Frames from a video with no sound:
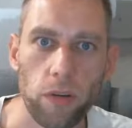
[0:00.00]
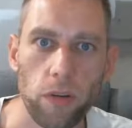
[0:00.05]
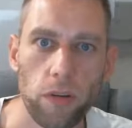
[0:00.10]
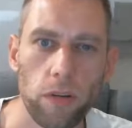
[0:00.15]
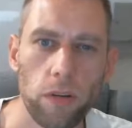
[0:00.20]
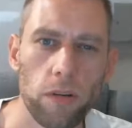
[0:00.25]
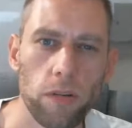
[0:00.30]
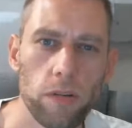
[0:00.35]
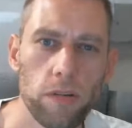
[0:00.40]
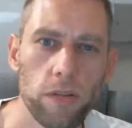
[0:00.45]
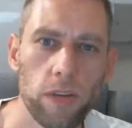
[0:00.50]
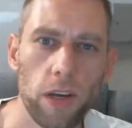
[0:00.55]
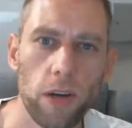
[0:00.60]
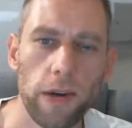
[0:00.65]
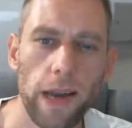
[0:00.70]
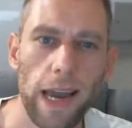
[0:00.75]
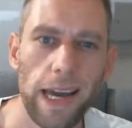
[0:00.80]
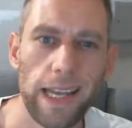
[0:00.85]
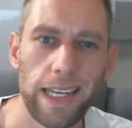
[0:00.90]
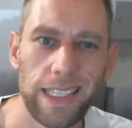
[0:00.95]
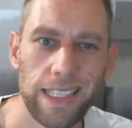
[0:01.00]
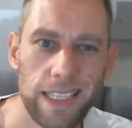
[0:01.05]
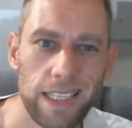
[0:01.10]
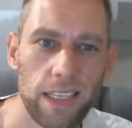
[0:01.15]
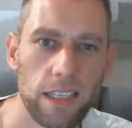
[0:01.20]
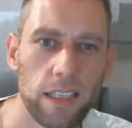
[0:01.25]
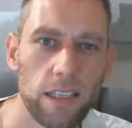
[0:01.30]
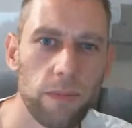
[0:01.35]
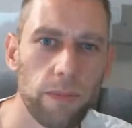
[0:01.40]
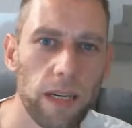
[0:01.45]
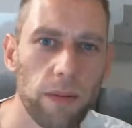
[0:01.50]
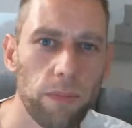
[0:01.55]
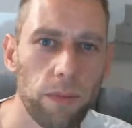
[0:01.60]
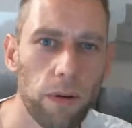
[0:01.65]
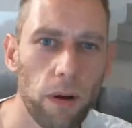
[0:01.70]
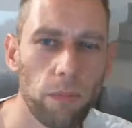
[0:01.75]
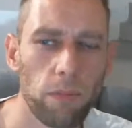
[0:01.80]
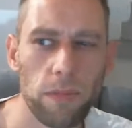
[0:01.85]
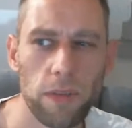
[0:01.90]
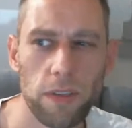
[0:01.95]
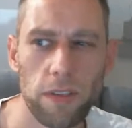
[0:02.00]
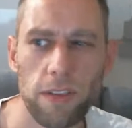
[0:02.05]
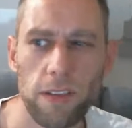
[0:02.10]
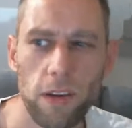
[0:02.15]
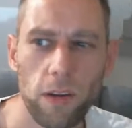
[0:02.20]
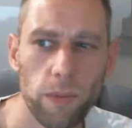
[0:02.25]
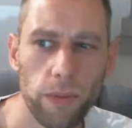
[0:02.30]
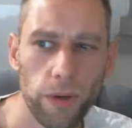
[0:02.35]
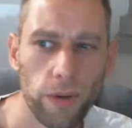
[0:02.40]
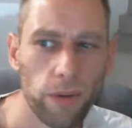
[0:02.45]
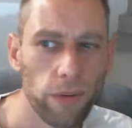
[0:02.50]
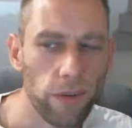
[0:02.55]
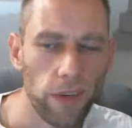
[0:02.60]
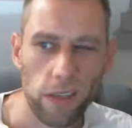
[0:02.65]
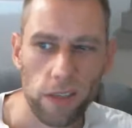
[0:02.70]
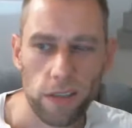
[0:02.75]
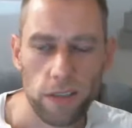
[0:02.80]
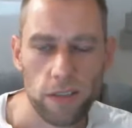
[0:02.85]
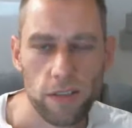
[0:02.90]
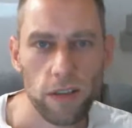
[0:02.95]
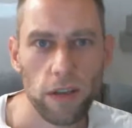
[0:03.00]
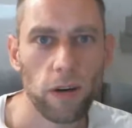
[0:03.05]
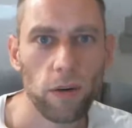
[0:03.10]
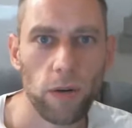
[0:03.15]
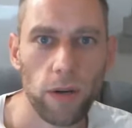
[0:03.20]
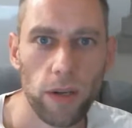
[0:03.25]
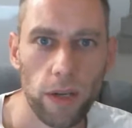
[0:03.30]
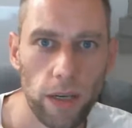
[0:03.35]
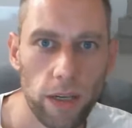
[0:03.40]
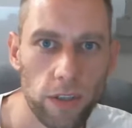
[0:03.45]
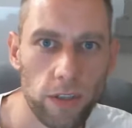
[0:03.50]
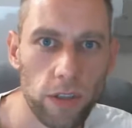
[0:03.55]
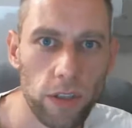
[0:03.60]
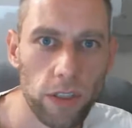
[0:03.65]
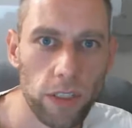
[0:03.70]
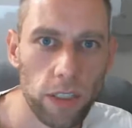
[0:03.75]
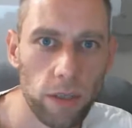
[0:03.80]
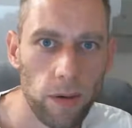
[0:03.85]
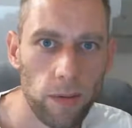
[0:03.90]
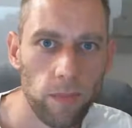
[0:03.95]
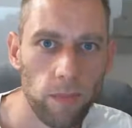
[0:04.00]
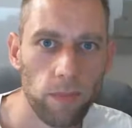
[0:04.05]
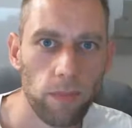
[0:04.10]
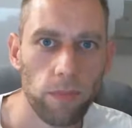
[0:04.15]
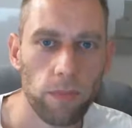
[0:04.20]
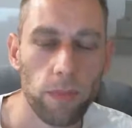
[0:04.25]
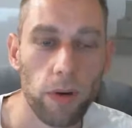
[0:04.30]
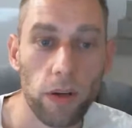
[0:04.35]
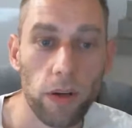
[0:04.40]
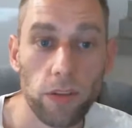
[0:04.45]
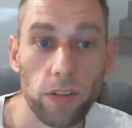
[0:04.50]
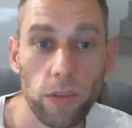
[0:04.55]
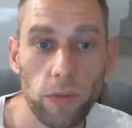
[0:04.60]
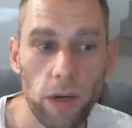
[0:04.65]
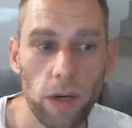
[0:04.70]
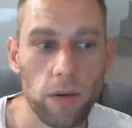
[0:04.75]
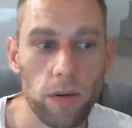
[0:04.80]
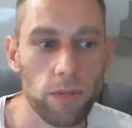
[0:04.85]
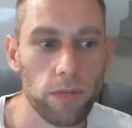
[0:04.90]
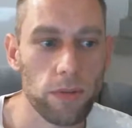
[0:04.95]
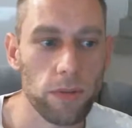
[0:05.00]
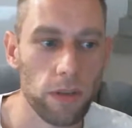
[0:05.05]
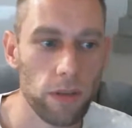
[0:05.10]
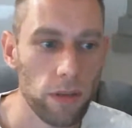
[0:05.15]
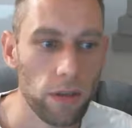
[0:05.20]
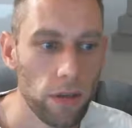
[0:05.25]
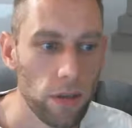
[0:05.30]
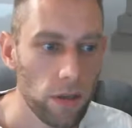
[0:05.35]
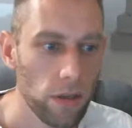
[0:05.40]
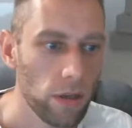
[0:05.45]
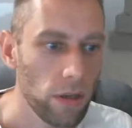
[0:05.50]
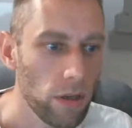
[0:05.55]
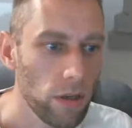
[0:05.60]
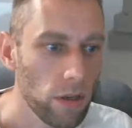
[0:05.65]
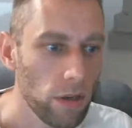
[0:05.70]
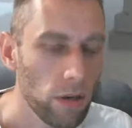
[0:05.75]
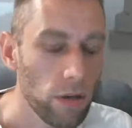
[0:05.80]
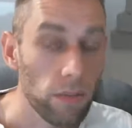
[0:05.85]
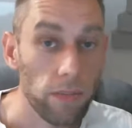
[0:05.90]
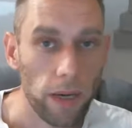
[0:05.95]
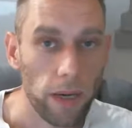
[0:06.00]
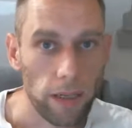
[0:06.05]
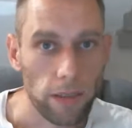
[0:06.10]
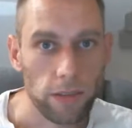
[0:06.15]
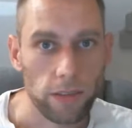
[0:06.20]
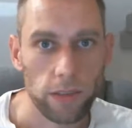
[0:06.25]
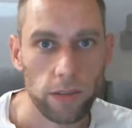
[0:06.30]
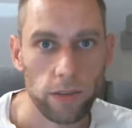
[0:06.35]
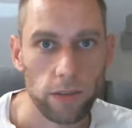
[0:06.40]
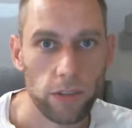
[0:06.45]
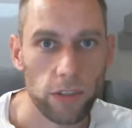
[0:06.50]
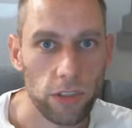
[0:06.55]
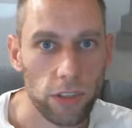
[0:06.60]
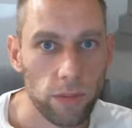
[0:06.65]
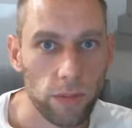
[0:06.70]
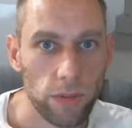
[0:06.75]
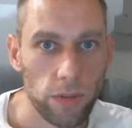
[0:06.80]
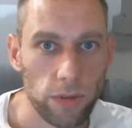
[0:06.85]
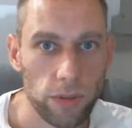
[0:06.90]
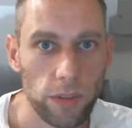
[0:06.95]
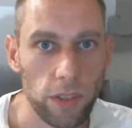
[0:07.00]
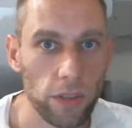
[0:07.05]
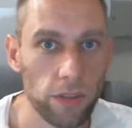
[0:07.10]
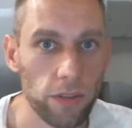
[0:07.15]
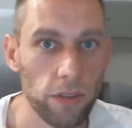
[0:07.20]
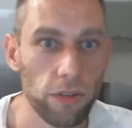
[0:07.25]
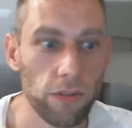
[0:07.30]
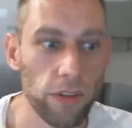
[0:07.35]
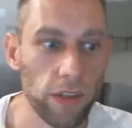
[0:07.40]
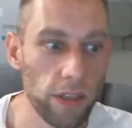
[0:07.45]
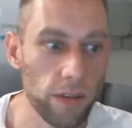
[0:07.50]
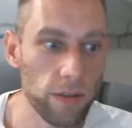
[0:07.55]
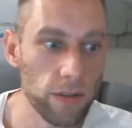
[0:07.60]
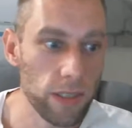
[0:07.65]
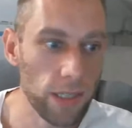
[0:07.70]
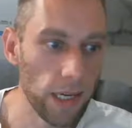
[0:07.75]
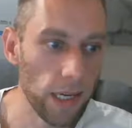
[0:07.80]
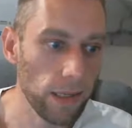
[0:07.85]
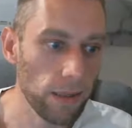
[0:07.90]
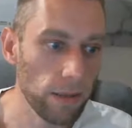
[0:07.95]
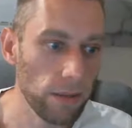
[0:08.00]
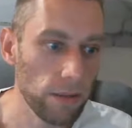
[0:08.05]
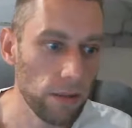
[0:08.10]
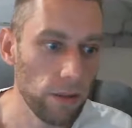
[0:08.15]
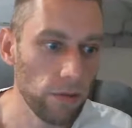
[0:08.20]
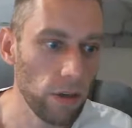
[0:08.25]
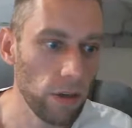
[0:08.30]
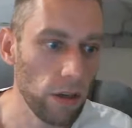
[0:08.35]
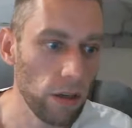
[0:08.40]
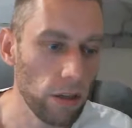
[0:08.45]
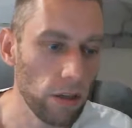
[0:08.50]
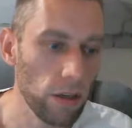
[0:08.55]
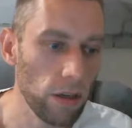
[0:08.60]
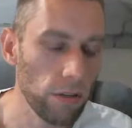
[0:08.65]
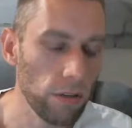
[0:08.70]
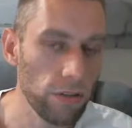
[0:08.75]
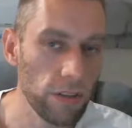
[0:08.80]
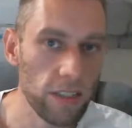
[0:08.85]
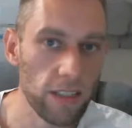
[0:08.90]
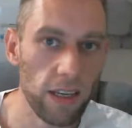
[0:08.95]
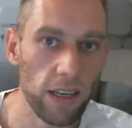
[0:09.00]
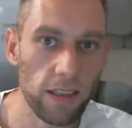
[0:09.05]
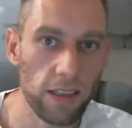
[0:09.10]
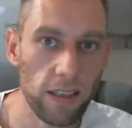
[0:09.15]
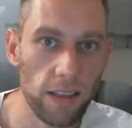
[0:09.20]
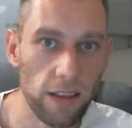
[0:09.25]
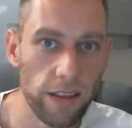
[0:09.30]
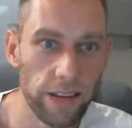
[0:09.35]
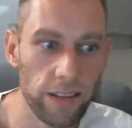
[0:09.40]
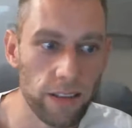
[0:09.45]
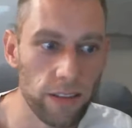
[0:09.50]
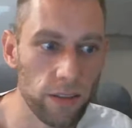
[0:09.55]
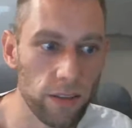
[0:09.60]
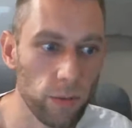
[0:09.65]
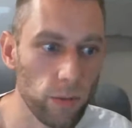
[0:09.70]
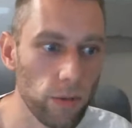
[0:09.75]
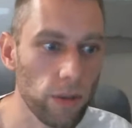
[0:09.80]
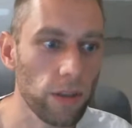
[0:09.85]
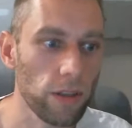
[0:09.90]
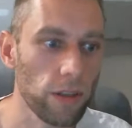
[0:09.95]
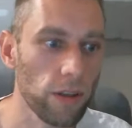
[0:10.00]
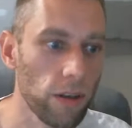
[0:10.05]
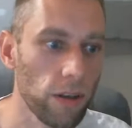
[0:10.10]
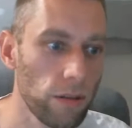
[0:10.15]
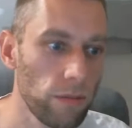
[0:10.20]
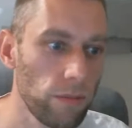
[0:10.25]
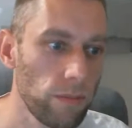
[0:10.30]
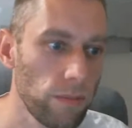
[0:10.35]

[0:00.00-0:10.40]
Also, editing's a big problem. It's so boring. It's not what I enjoy doing. But I do hope to come back to YouTube and start doing videos again. I've got a lot of exciting things to work on,